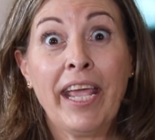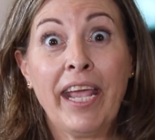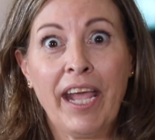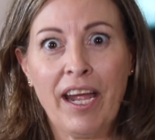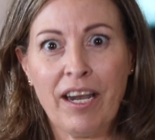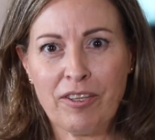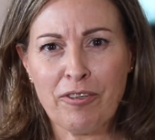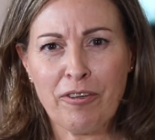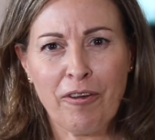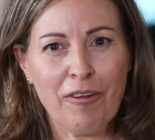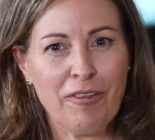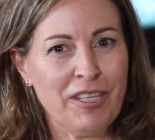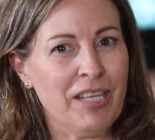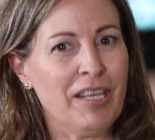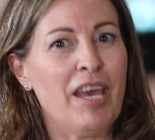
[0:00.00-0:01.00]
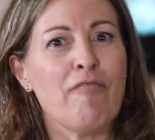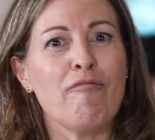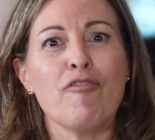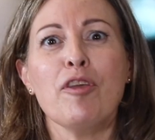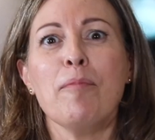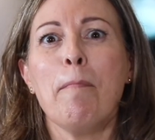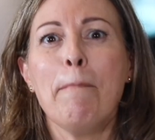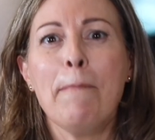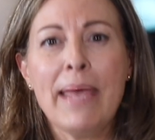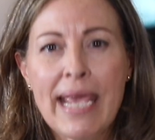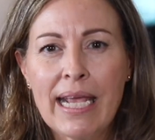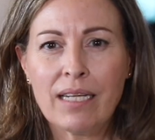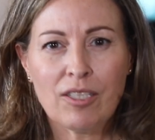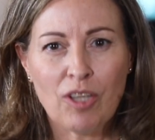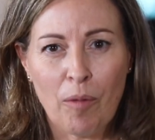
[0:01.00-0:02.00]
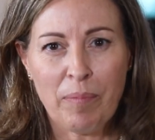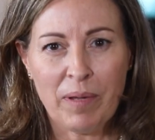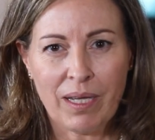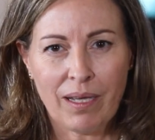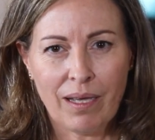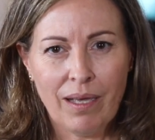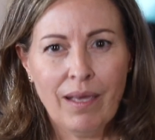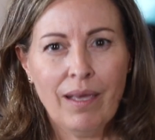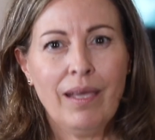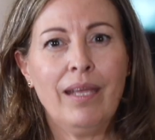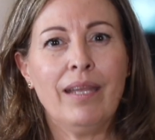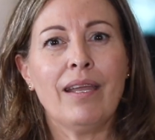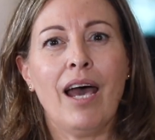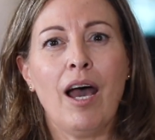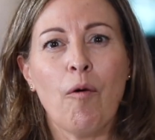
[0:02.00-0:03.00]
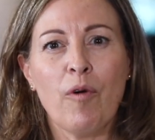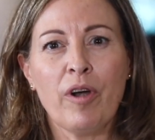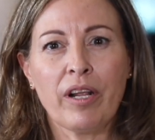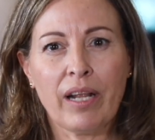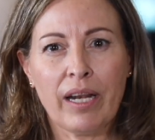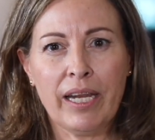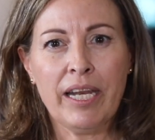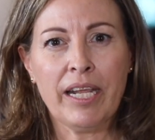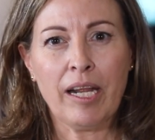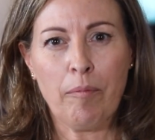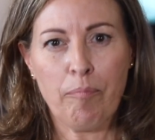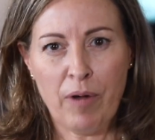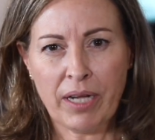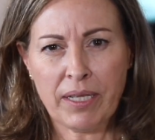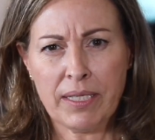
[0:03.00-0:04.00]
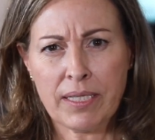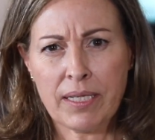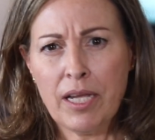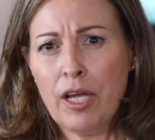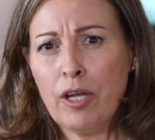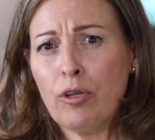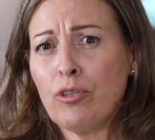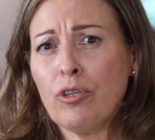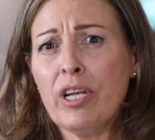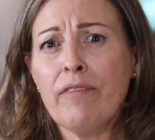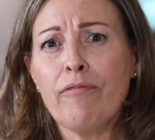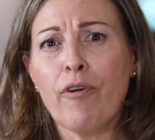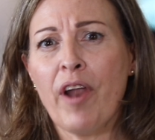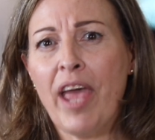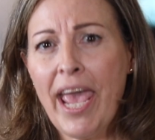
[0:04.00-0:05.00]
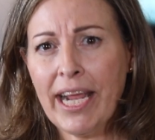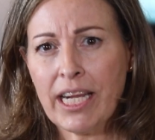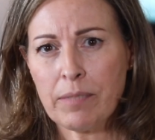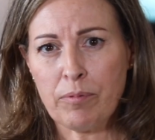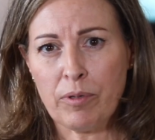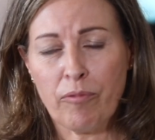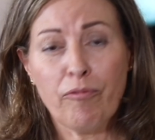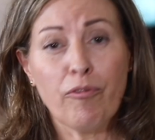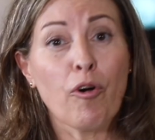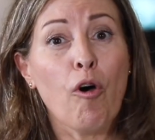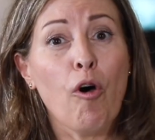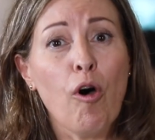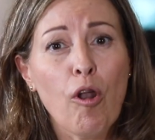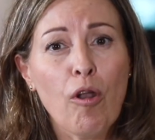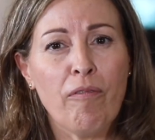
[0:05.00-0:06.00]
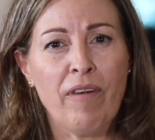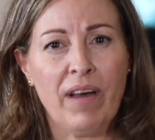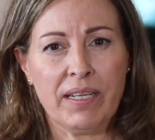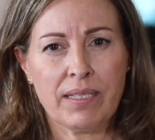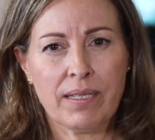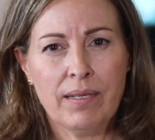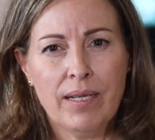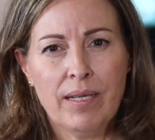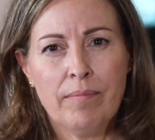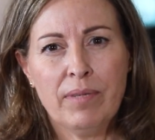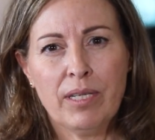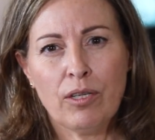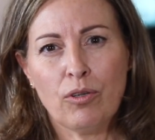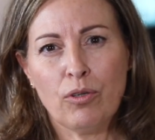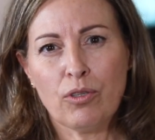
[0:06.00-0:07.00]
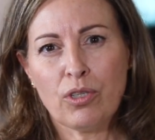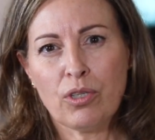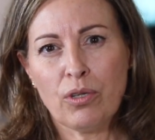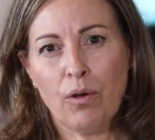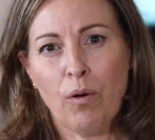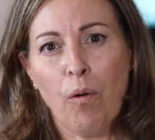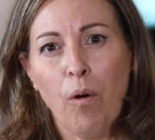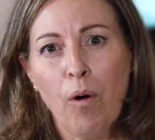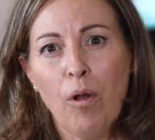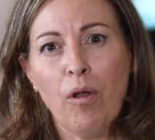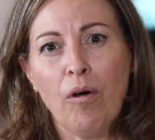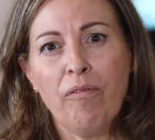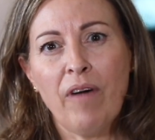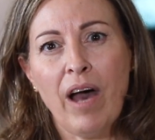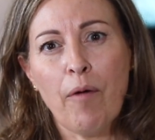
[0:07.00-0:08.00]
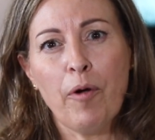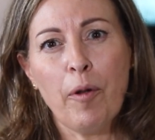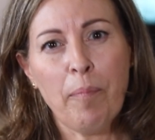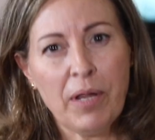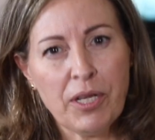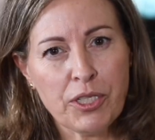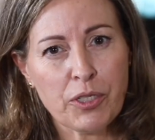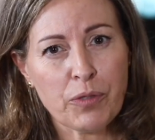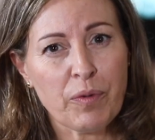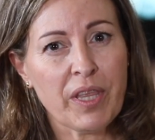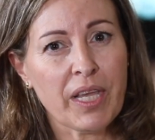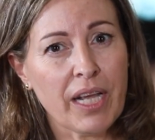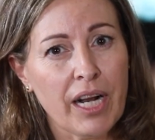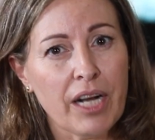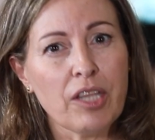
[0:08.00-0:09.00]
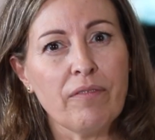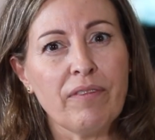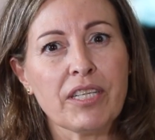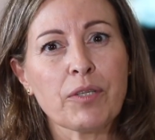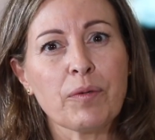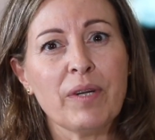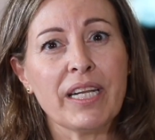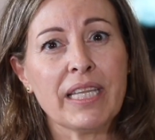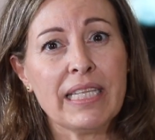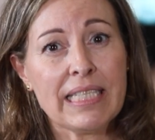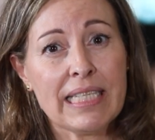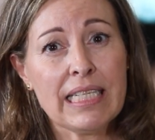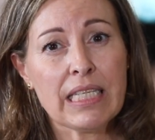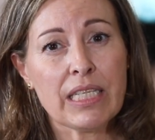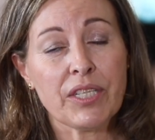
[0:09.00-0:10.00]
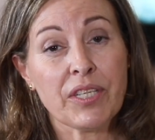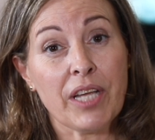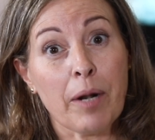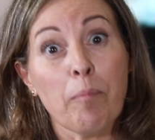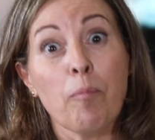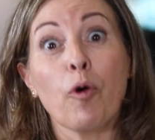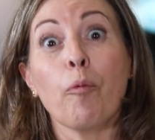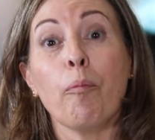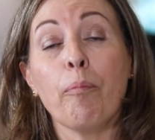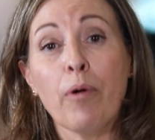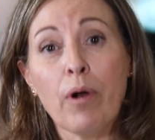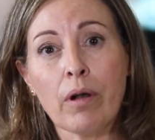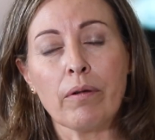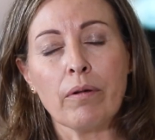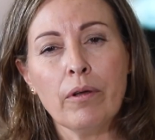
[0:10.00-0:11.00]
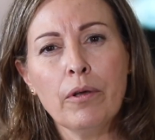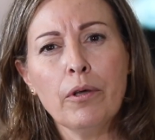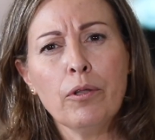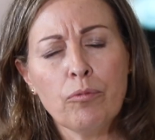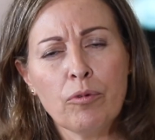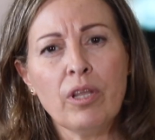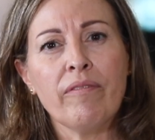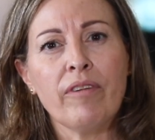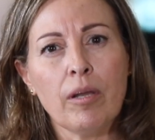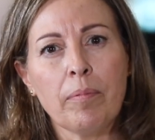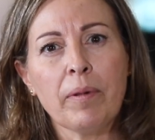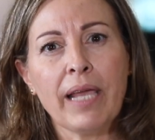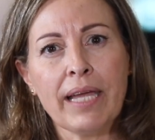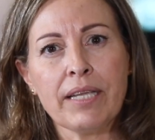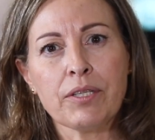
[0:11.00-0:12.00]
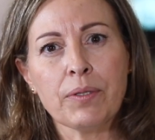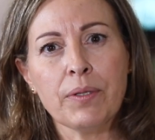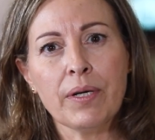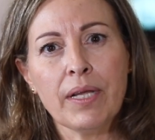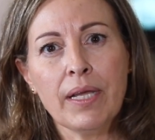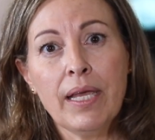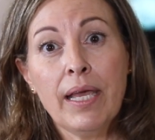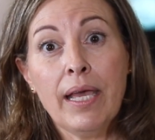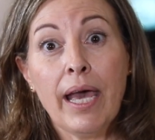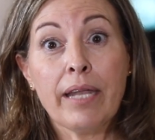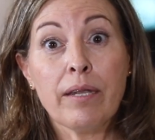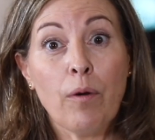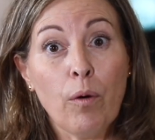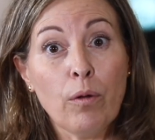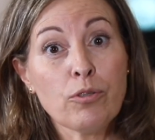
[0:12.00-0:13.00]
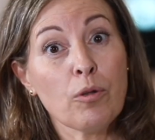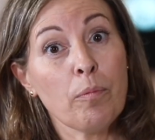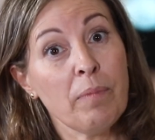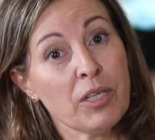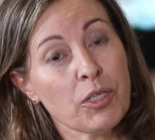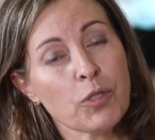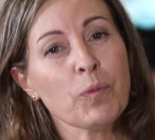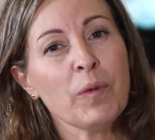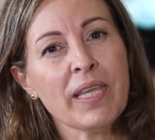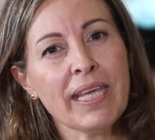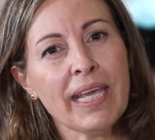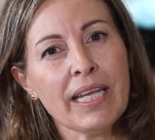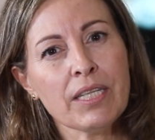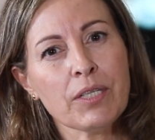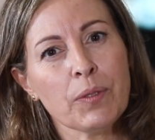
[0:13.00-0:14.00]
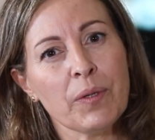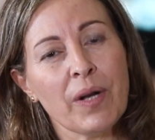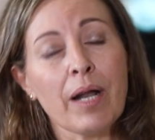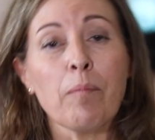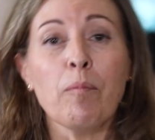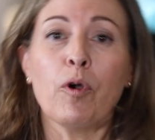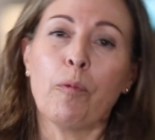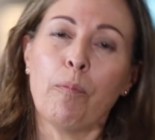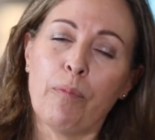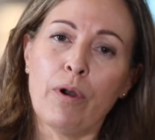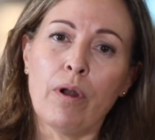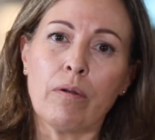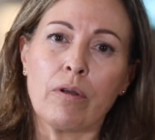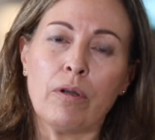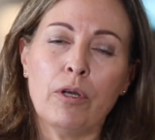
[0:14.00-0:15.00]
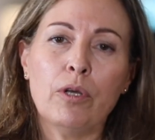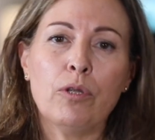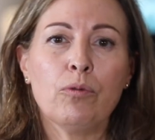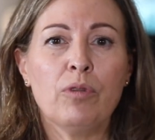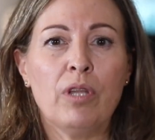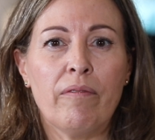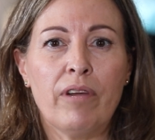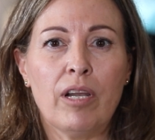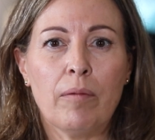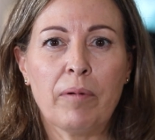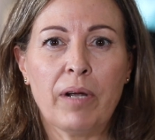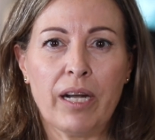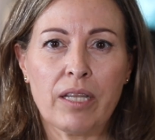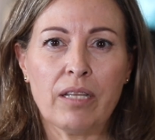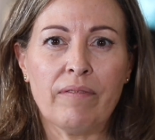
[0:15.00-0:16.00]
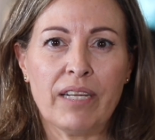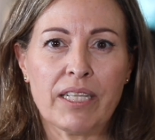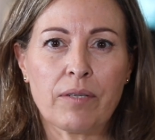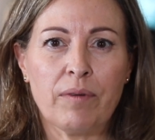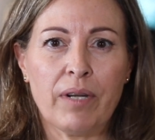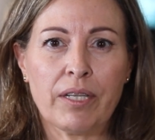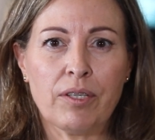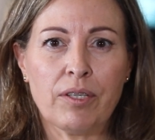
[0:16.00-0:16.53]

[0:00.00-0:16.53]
Cardio-oncology, a very big topic in our clinical practice, not only for experts, for all of us, because all of our patients with cardiovascular diseases are more prone to develop cancer, and also patients with cancer are more prone to develop cardiovascular